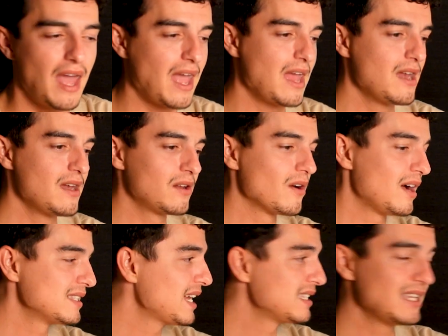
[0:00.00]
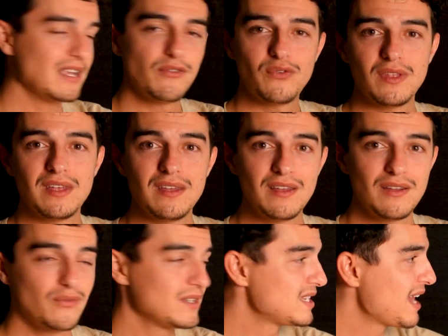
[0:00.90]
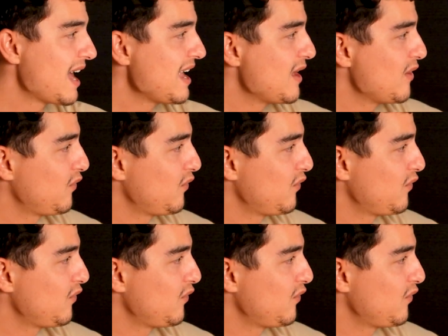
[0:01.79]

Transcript: And guys, that's it for today.